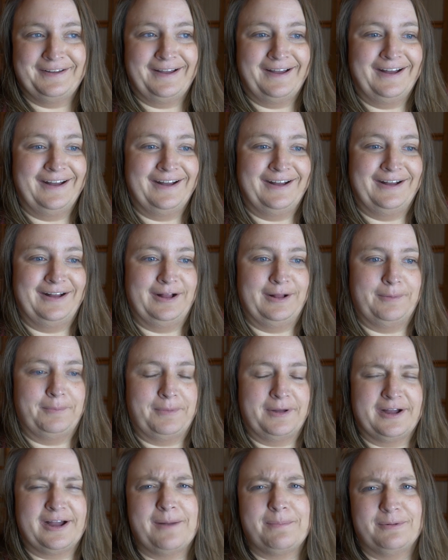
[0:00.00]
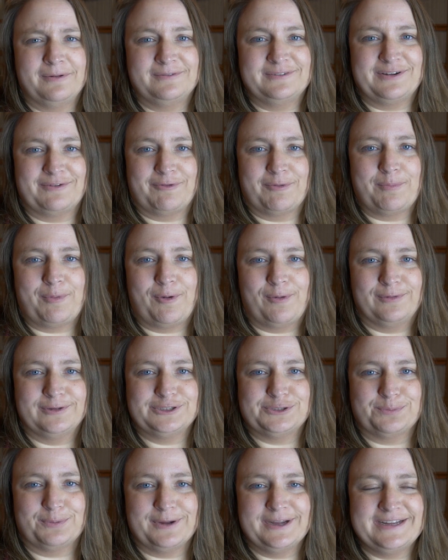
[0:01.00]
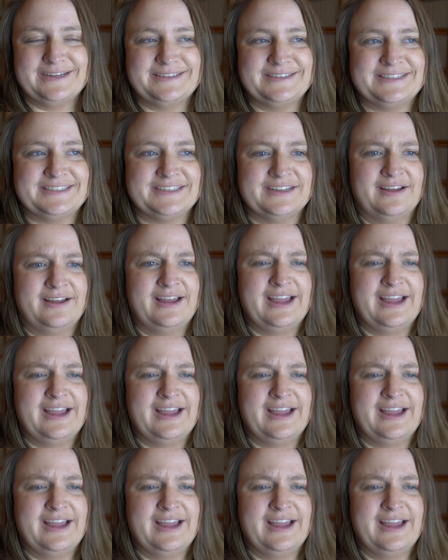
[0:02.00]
um, a couple of different Polish breeds,